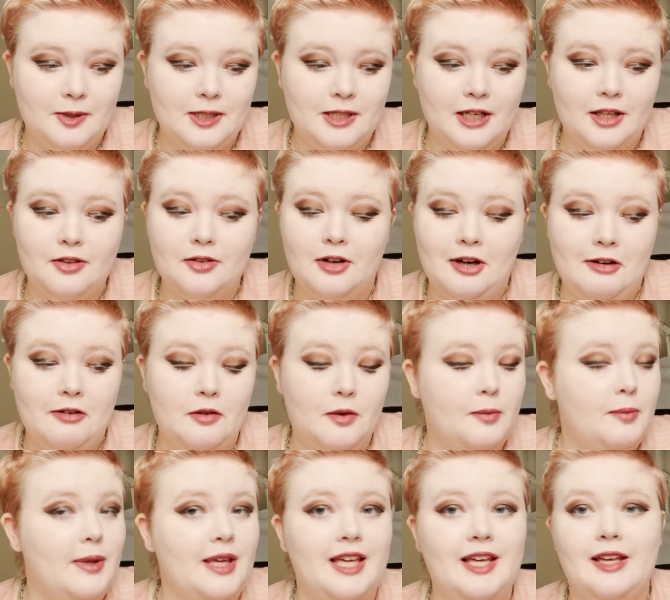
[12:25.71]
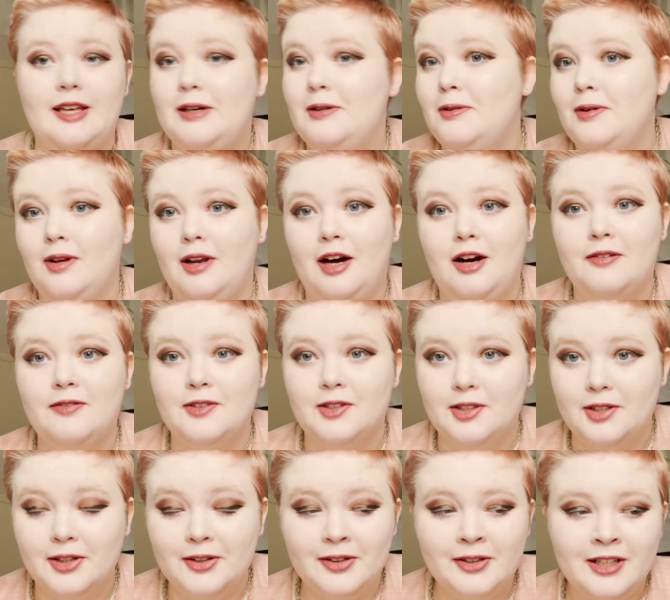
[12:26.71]
I thought it would be here all
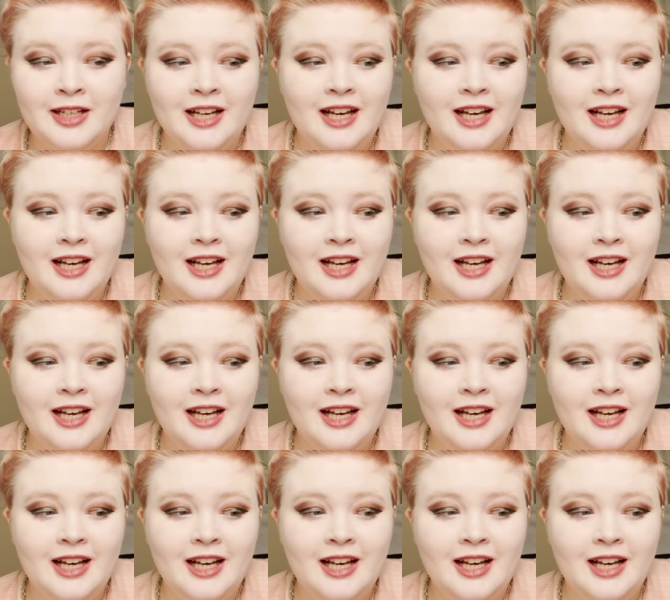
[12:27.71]
afternoon,